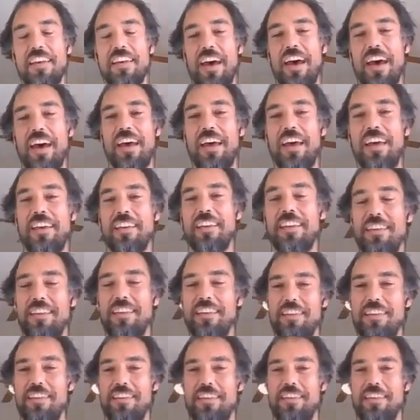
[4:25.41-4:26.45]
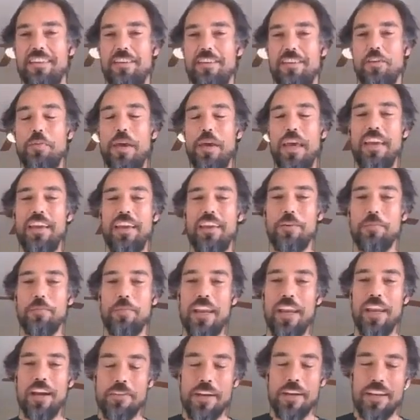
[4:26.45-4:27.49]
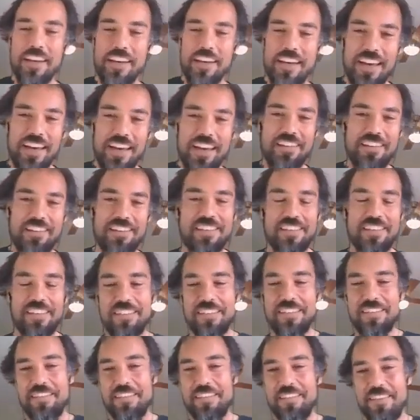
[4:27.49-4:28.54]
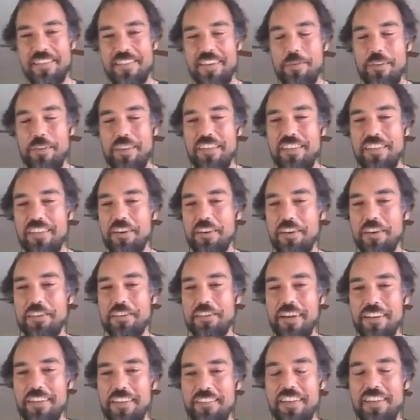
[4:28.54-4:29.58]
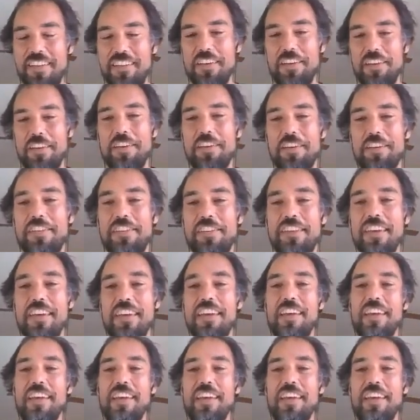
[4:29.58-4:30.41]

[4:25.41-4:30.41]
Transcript: Uh, you may or may not recognize some of these logos, all of these logos.